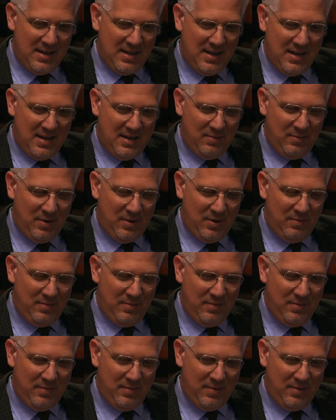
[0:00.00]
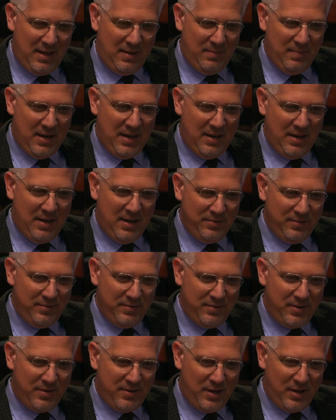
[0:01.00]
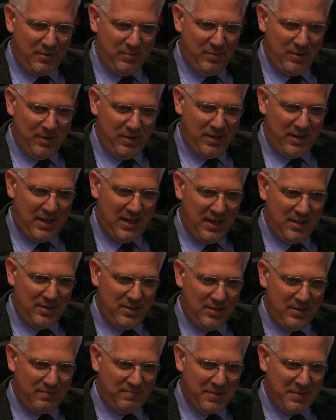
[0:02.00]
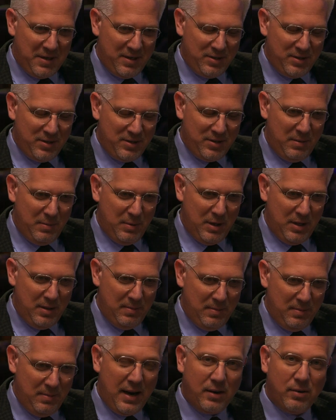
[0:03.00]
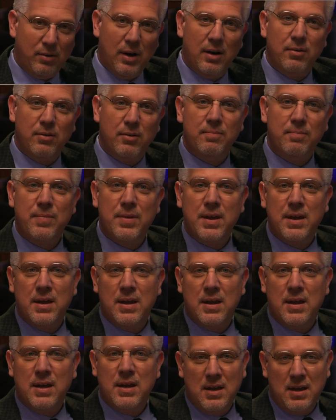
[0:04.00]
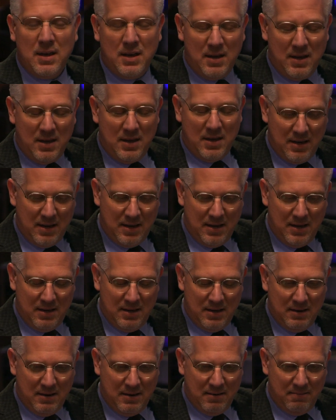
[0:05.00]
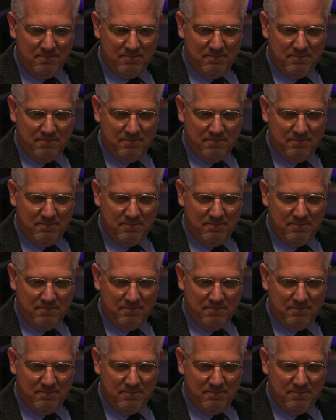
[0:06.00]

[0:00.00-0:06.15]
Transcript: And we've emailed and talked with the kids, kind of screaming in the background. And